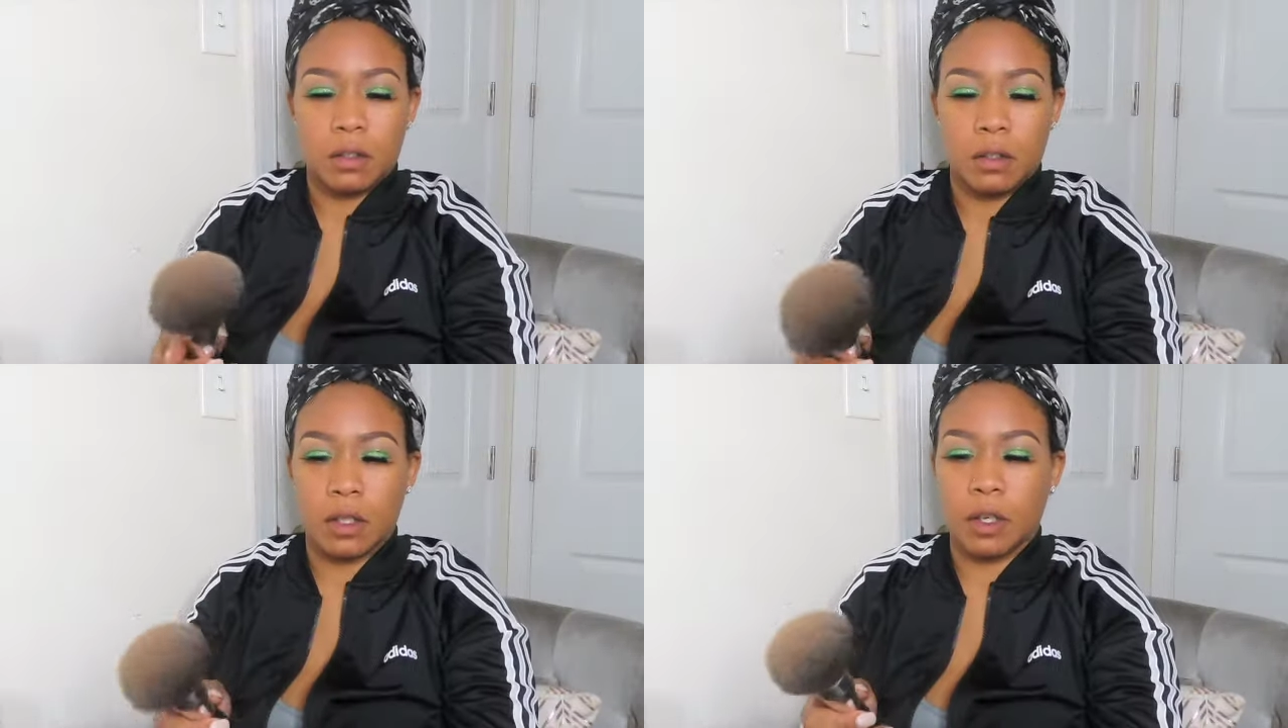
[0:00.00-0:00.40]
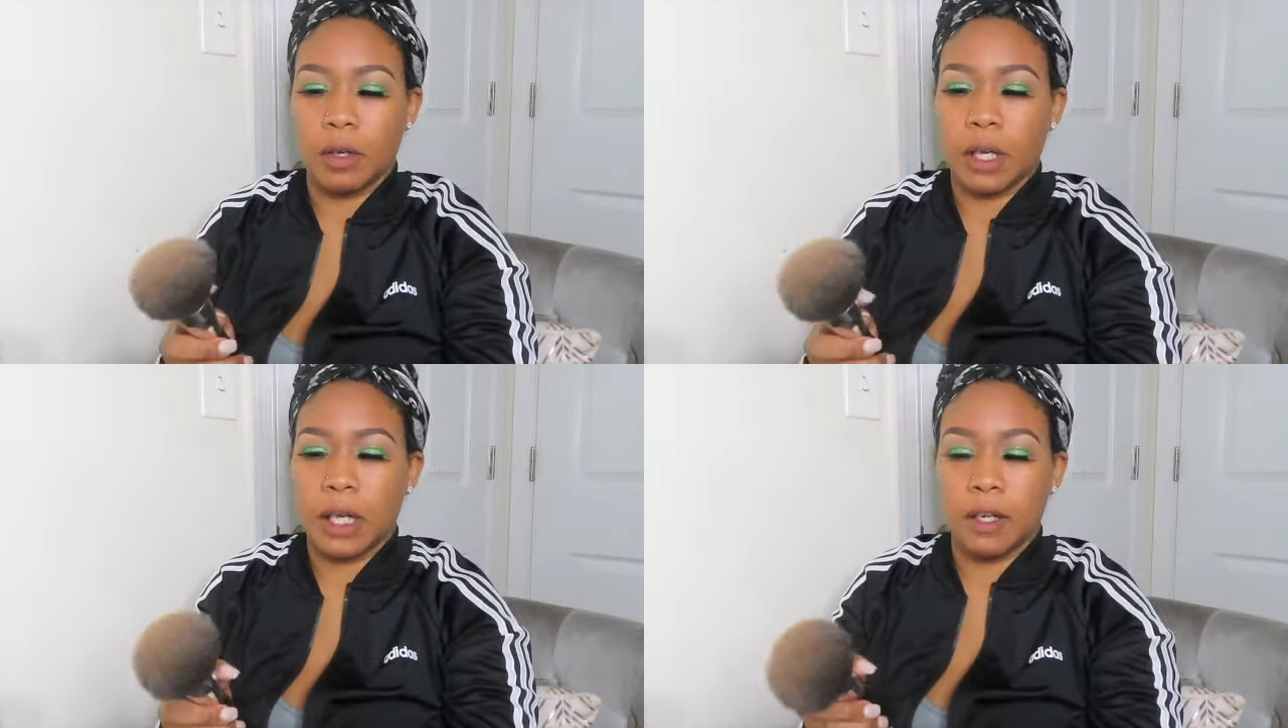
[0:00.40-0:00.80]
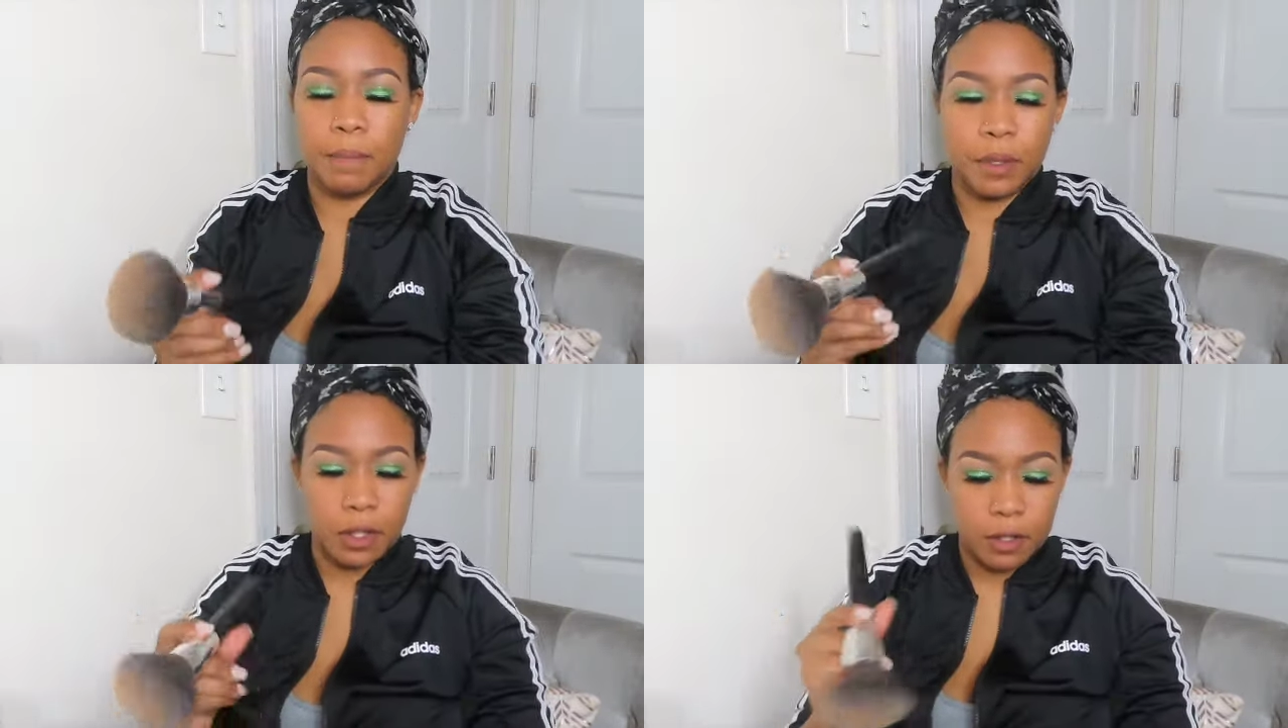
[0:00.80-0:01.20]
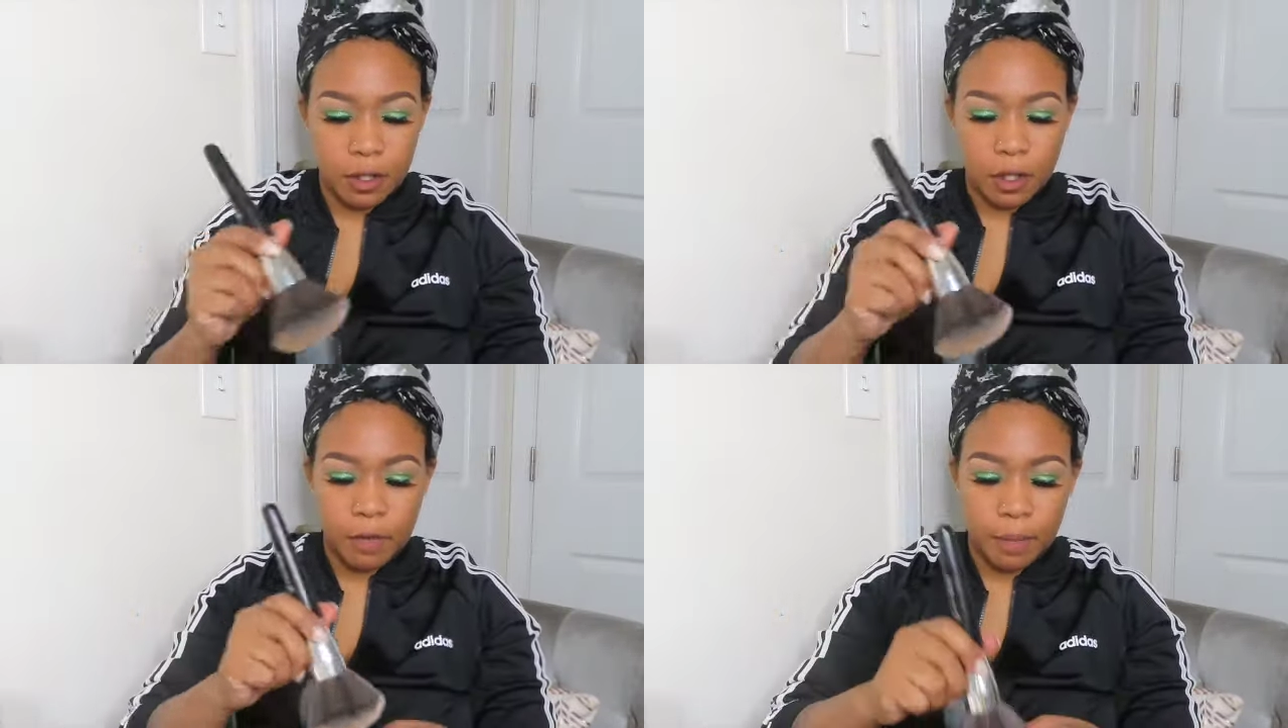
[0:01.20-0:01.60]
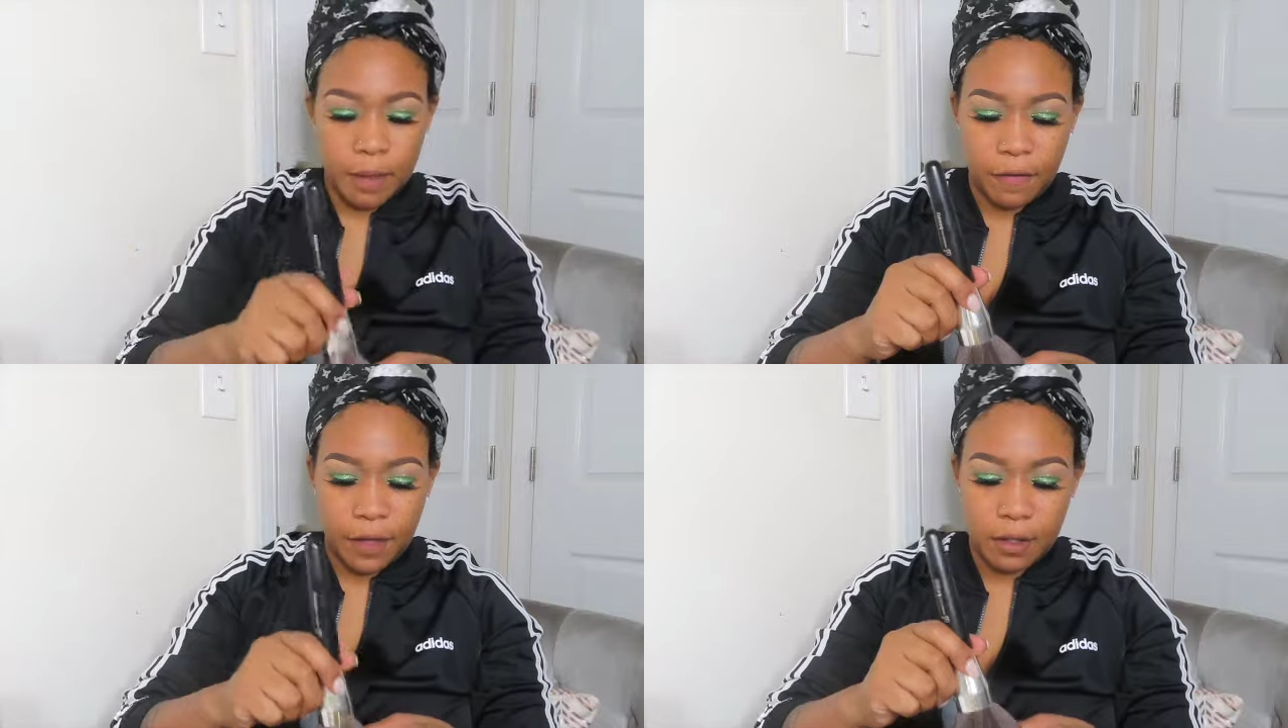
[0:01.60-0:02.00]
to go ahead and put this all over
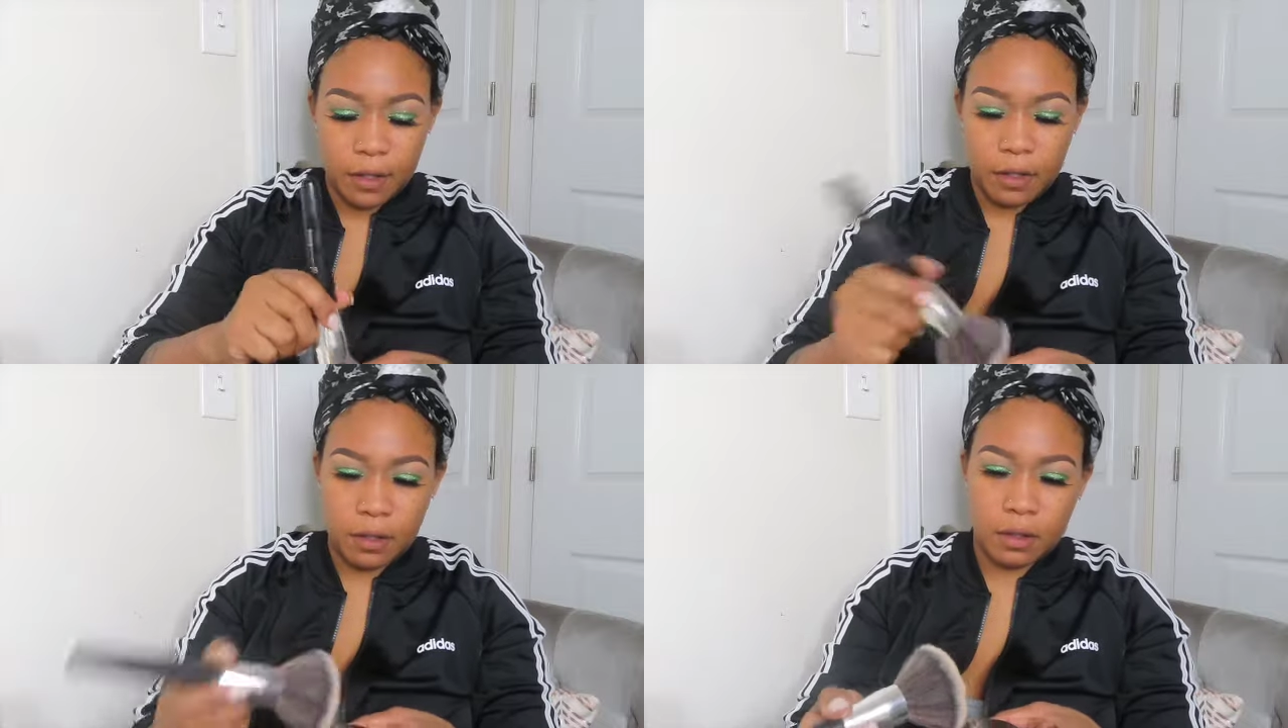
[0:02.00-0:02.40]
my face.